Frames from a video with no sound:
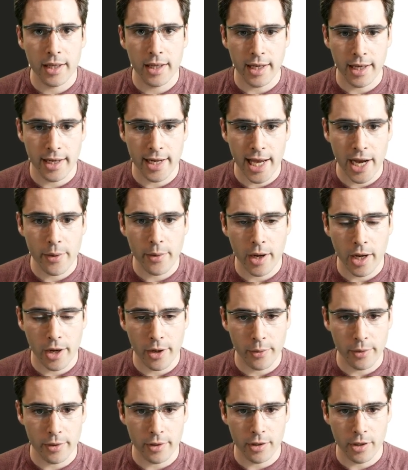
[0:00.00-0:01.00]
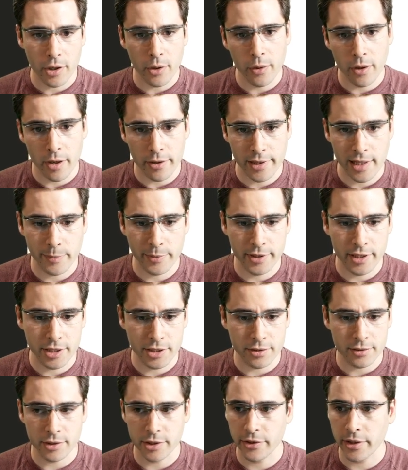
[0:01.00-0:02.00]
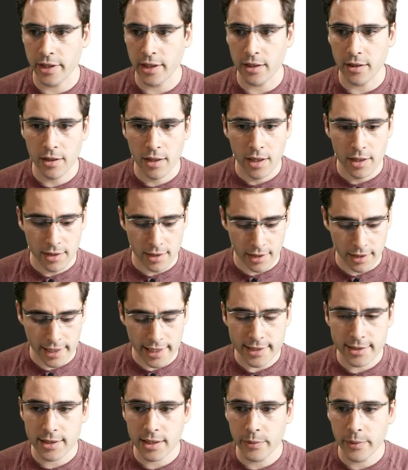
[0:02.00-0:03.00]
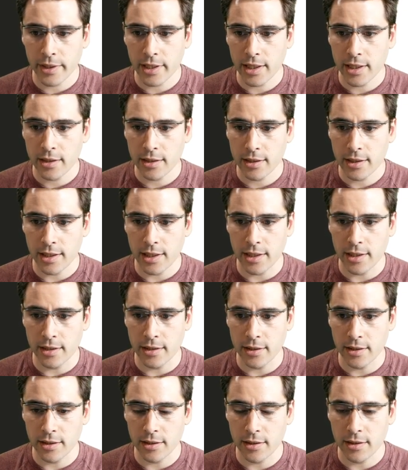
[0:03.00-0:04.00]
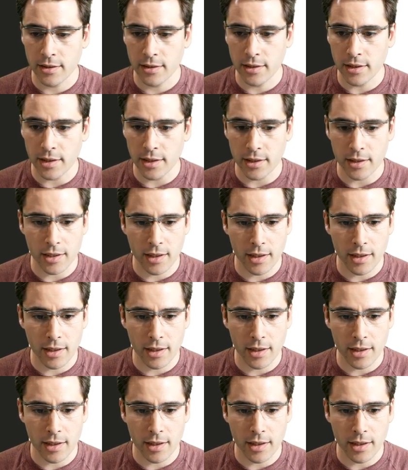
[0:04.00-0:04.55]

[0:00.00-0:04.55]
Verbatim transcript: and now our OAuth application is created. The last thing we need in the